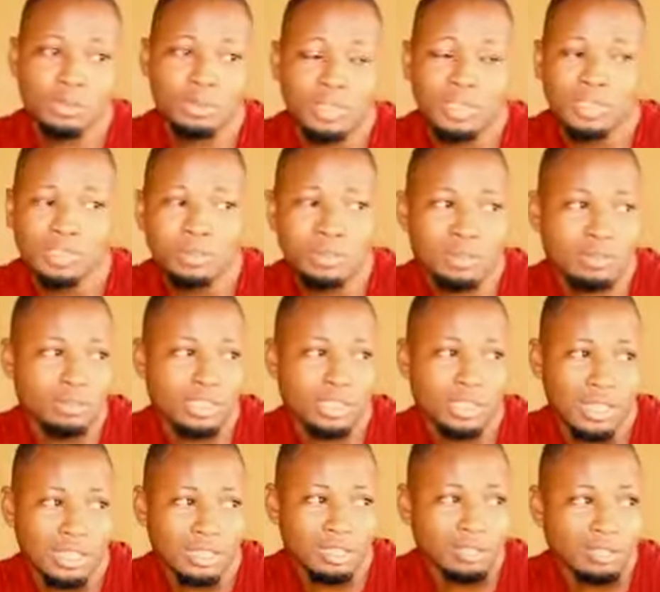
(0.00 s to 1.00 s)
for me, which
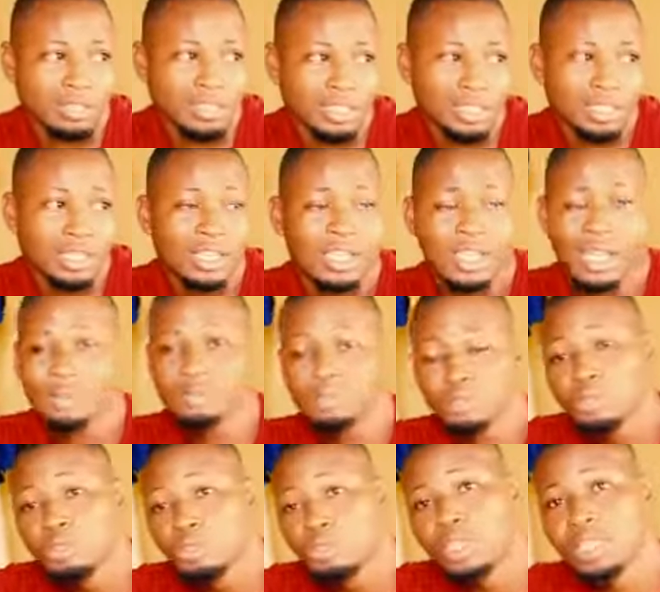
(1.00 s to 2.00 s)
I'm
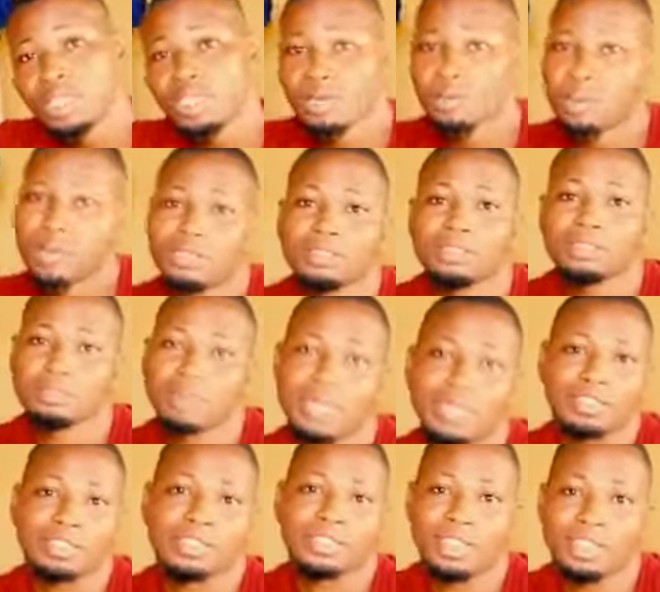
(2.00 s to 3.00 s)
so unique about my
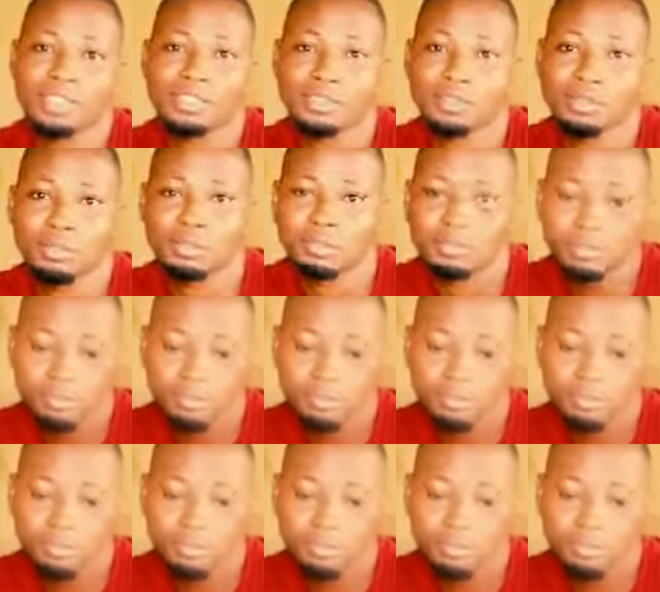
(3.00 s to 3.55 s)
design, so